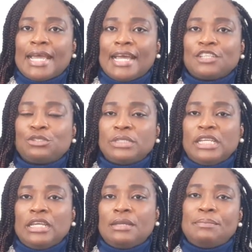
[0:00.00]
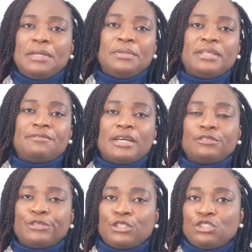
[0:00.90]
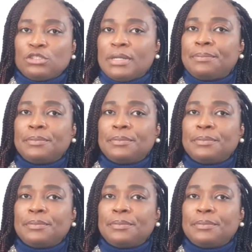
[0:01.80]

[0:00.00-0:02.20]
actually, maybe they filed for consumer